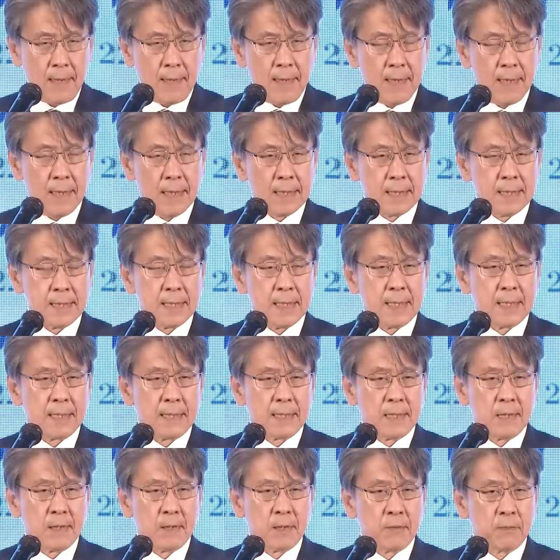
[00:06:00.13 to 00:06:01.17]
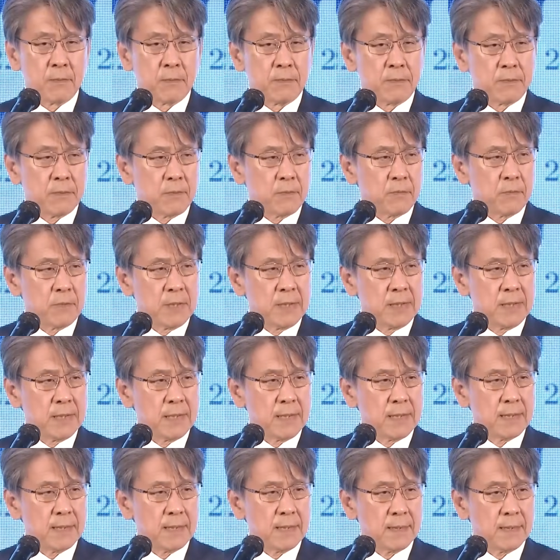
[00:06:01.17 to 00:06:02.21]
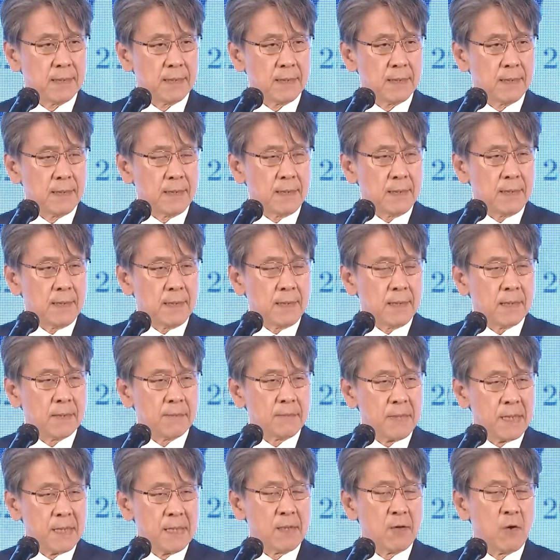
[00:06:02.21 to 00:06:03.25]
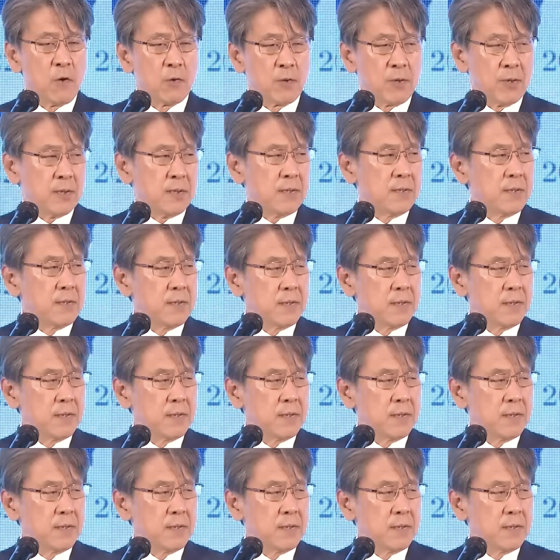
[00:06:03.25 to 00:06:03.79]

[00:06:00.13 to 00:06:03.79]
And we are very honored